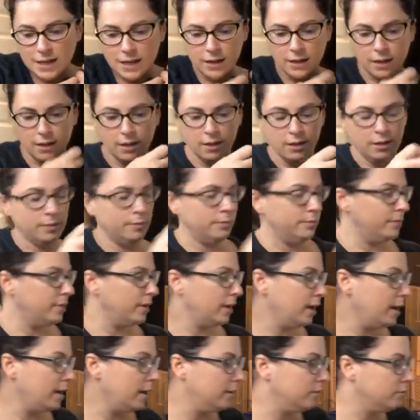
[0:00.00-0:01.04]

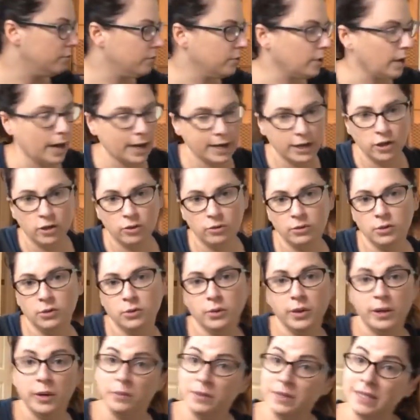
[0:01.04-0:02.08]
I know
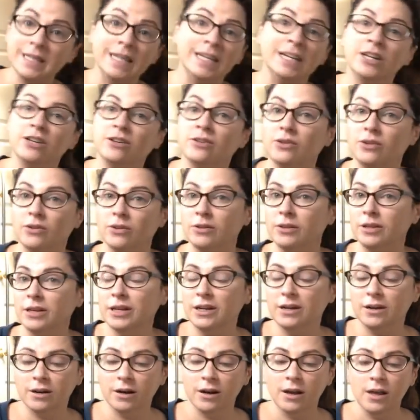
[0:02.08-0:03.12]
Louis was in here
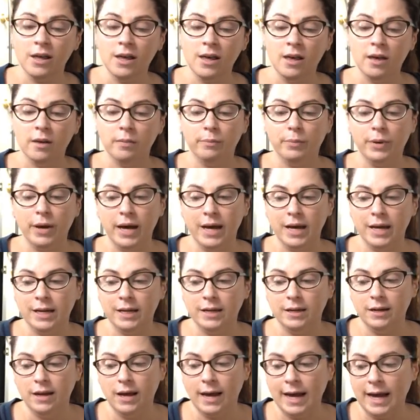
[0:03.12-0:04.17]
earlier, but
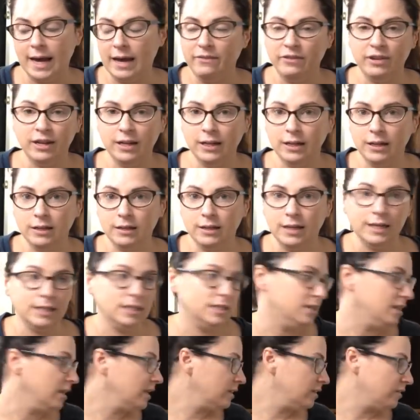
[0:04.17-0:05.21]
I haven't,
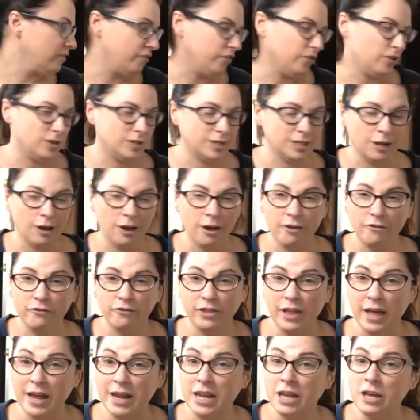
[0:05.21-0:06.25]
that's like the first time I've
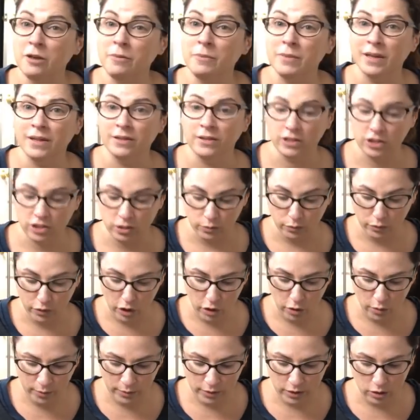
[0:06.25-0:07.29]
let him in this
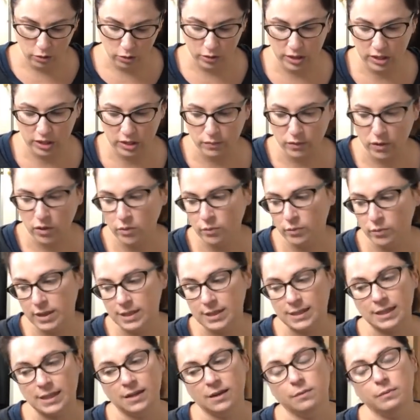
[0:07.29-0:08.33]
room. So this room
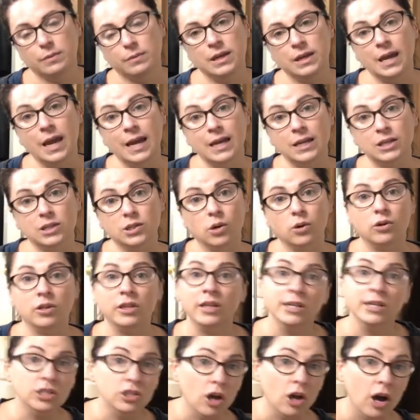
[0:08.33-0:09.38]
is going to be a
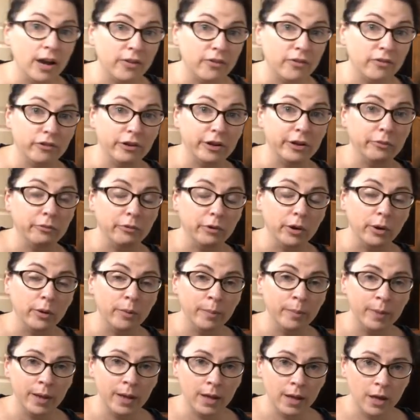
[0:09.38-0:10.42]
totally dog-free
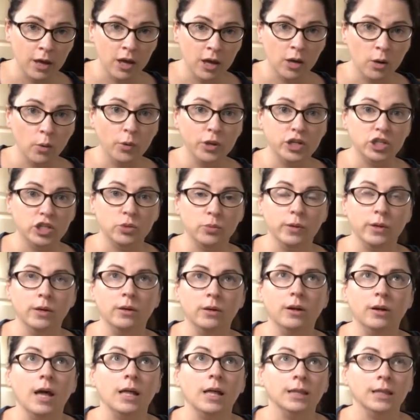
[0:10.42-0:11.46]
room, which
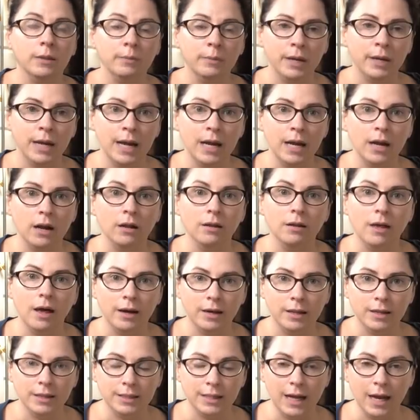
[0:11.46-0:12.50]
will eliminate a lot of
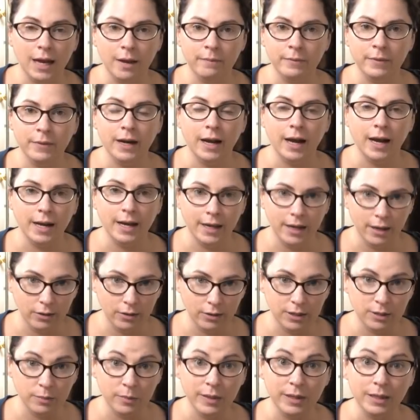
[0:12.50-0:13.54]
the time that I
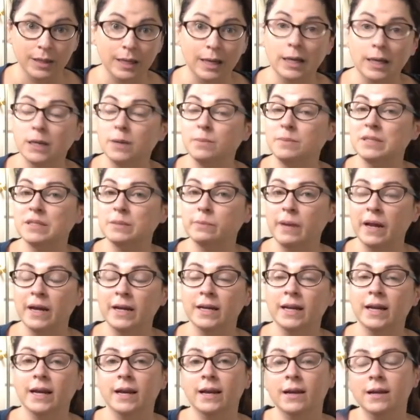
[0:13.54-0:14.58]
ultimately end up
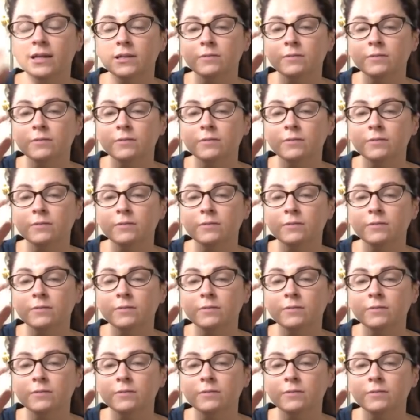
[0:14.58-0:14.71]
spending